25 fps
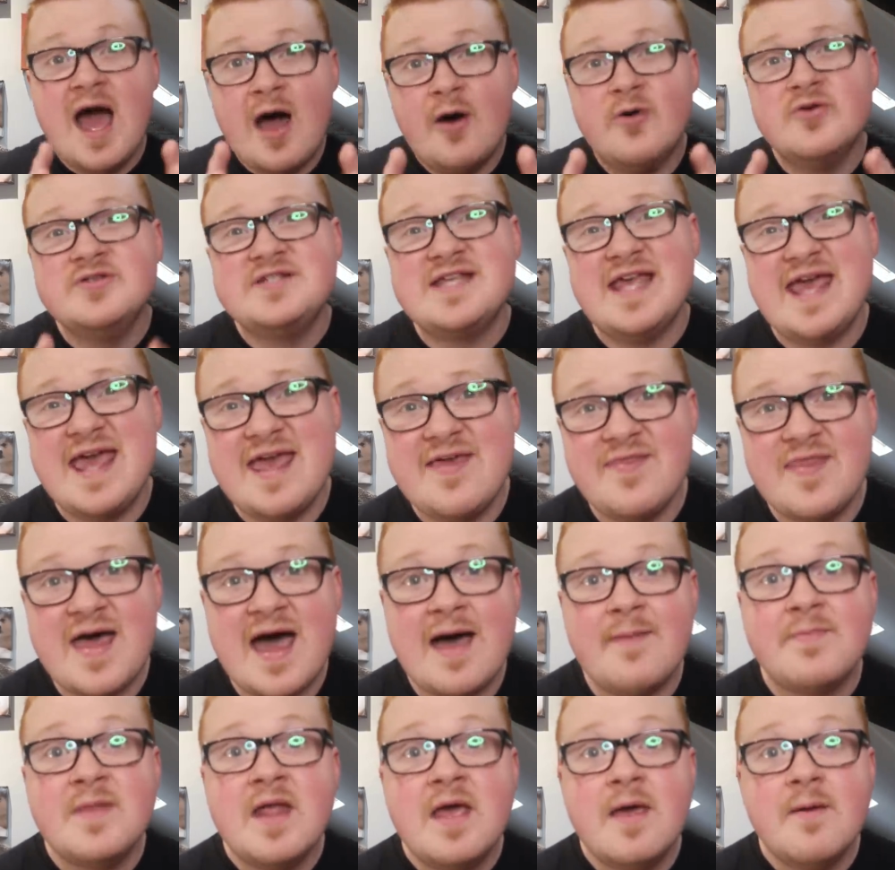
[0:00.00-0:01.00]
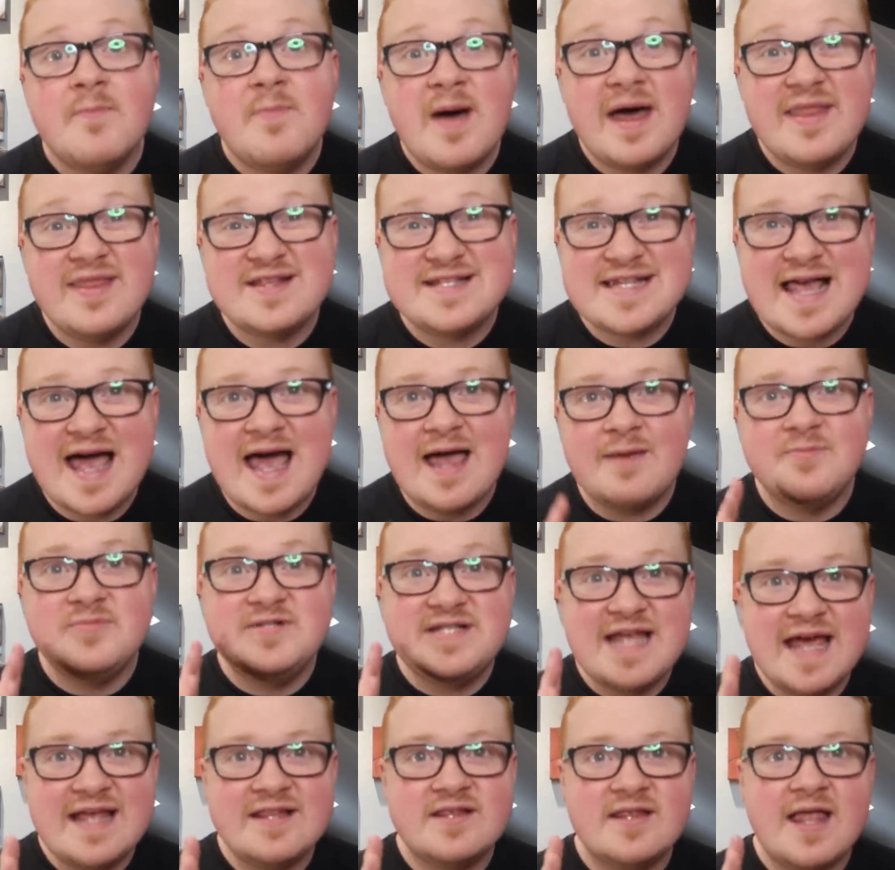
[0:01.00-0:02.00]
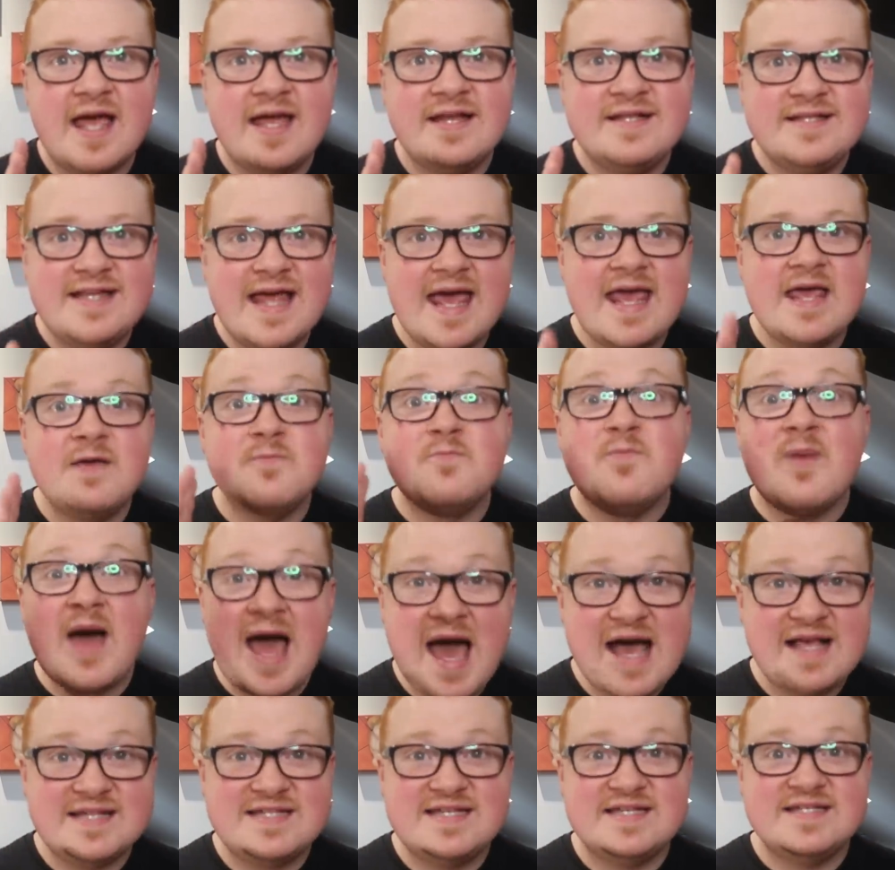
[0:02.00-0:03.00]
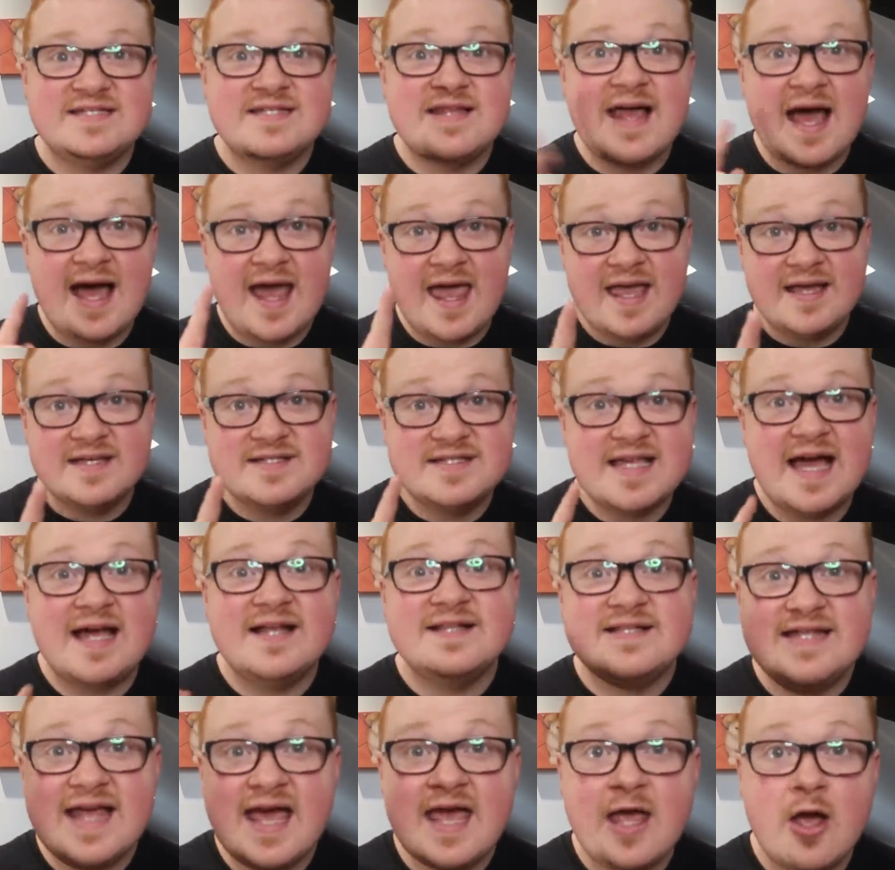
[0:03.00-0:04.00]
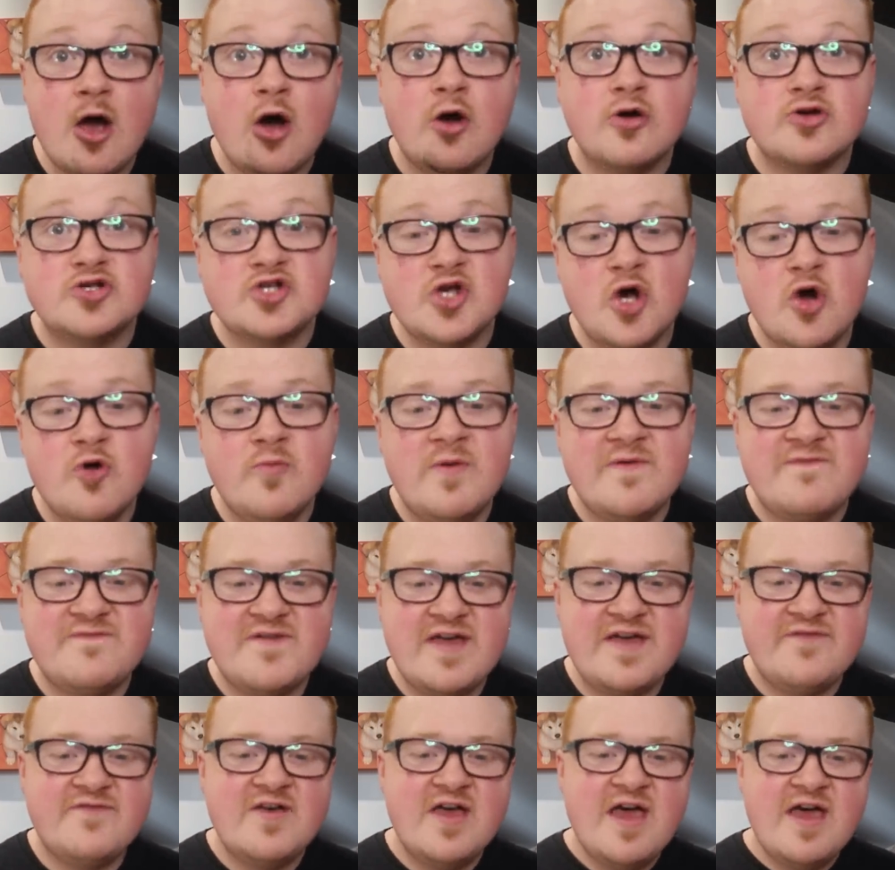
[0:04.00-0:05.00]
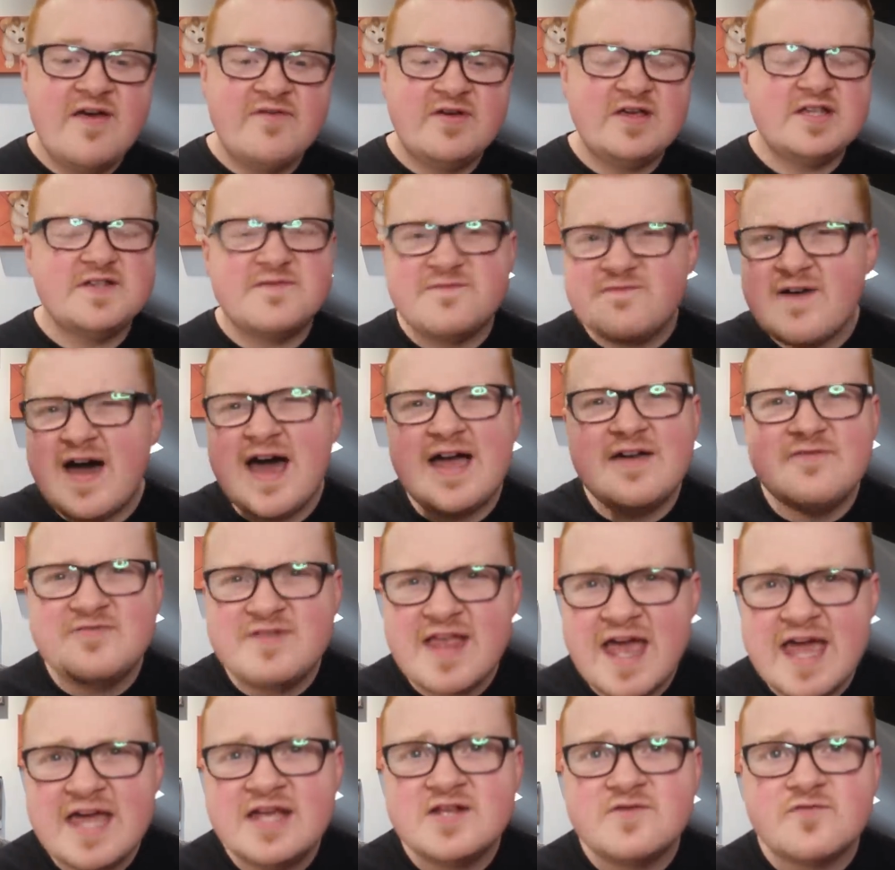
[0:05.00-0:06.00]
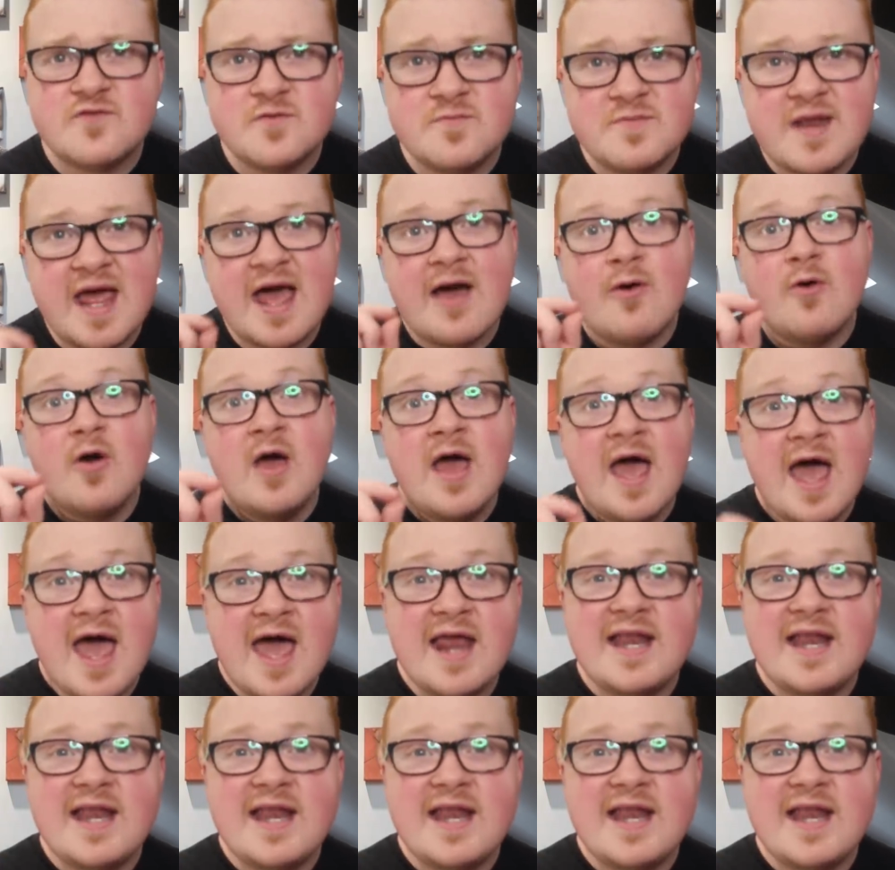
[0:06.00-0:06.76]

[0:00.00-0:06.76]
I want to hit that by the time deadline day passes. That exact day, October 5th. I think it's 5 days from now.